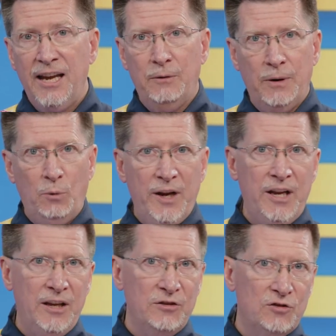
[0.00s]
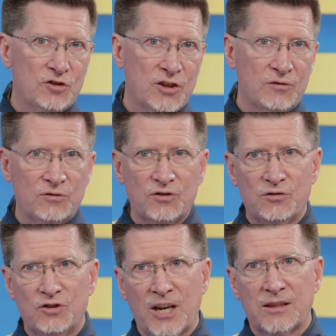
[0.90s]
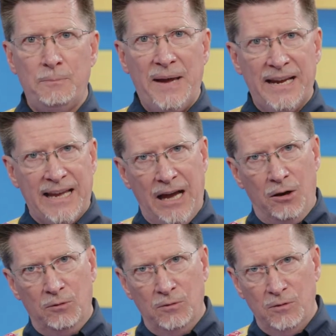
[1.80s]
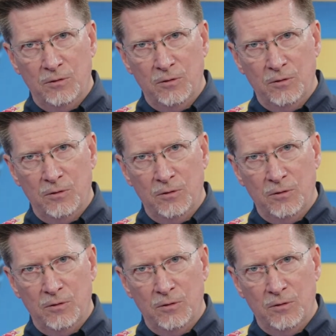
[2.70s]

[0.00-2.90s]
and we went in, checked the bank out,